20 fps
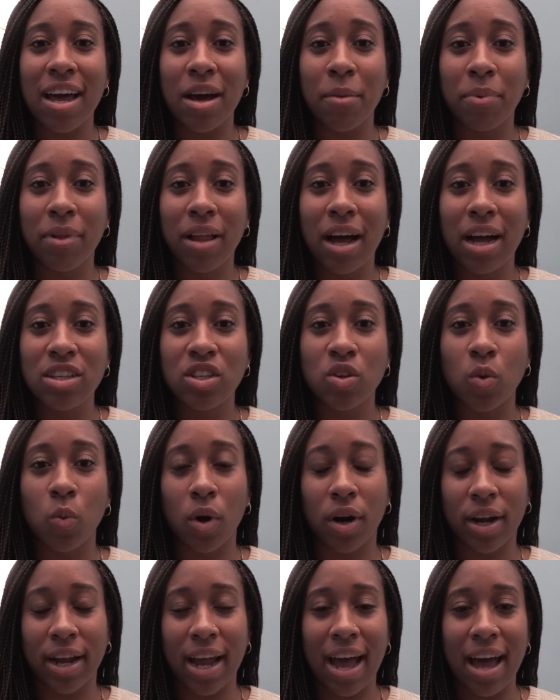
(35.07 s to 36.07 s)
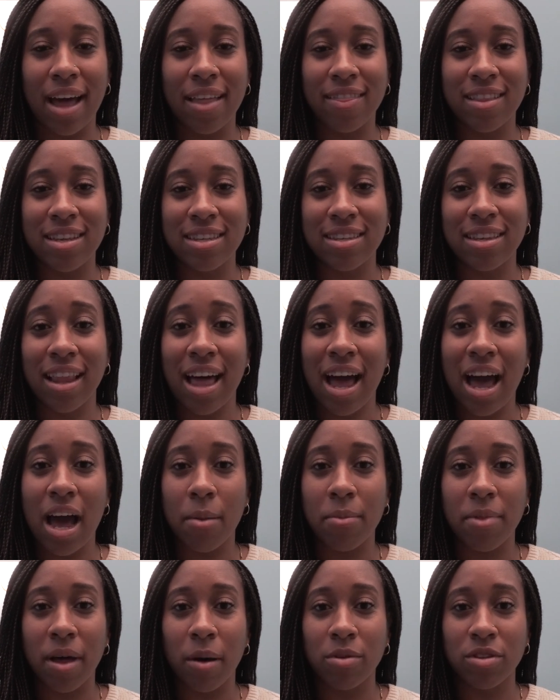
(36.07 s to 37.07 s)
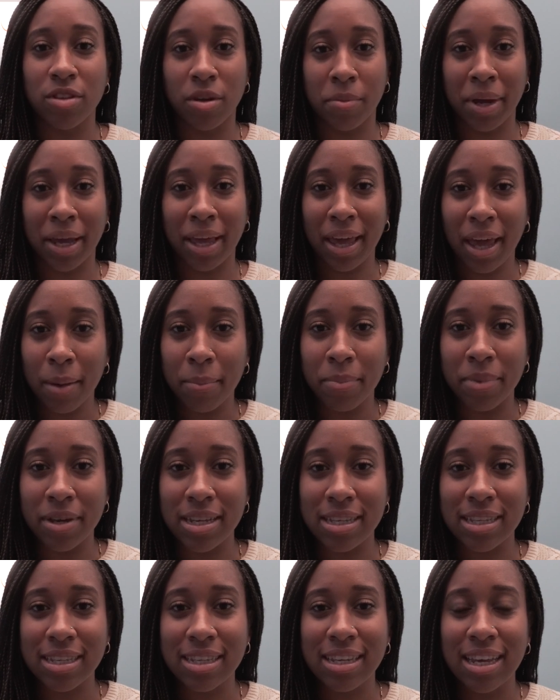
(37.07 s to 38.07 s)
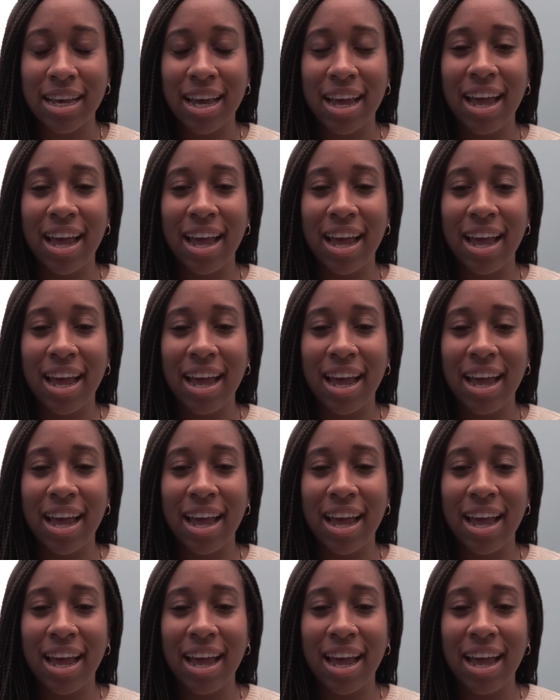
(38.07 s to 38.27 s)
applied to work at this lab that was on my campus.